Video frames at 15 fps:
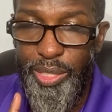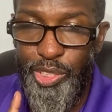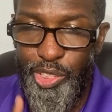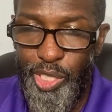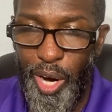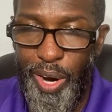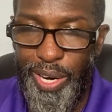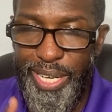
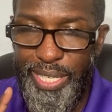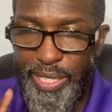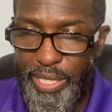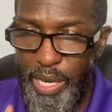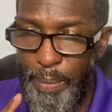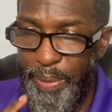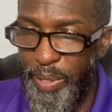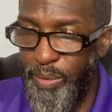Charlie
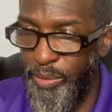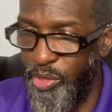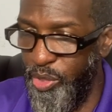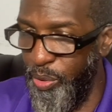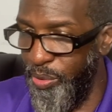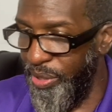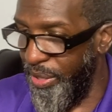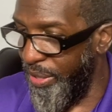W.
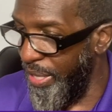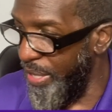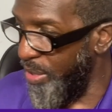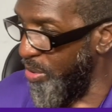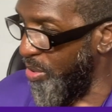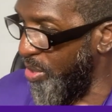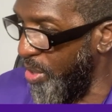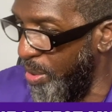Jr. Thank
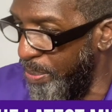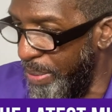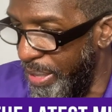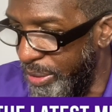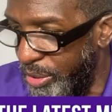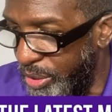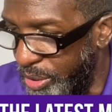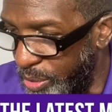you so
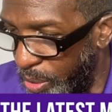much.